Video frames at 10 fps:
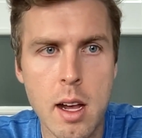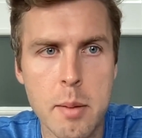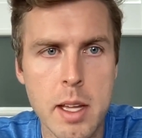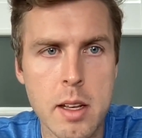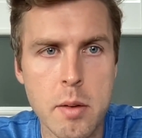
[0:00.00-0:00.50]

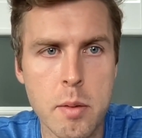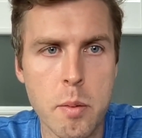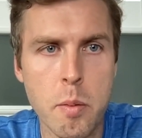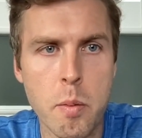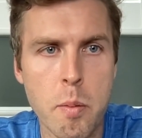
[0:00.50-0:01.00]
And
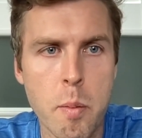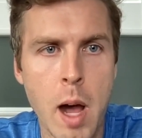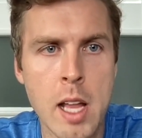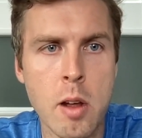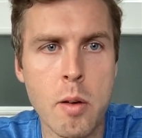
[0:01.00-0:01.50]

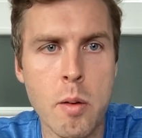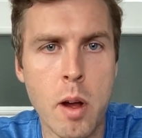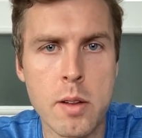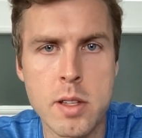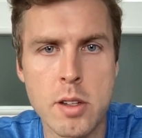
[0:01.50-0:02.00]
I know
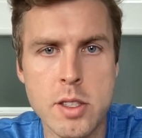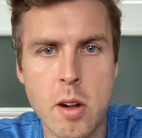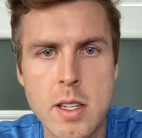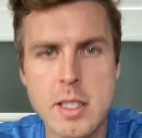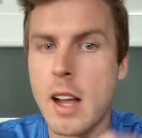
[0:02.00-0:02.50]
I'll
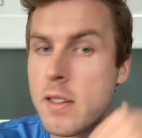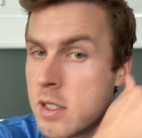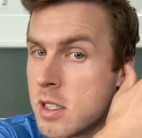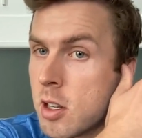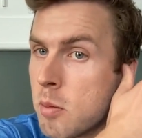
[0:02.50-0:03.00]
start us off
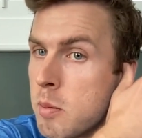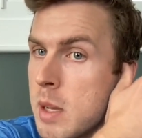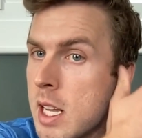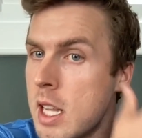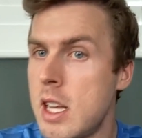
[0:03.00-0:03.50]
since you're
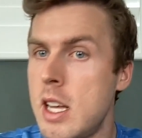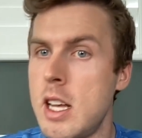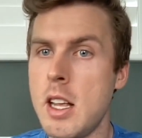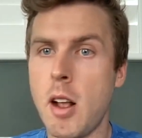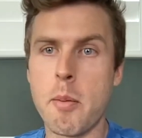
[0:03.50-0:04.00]
mid
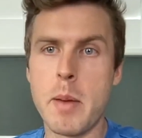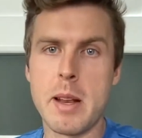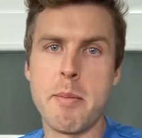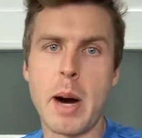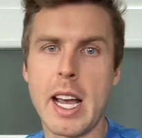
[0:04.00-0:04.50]

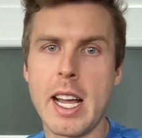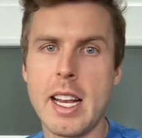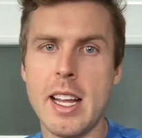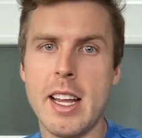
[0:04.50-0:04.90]
bite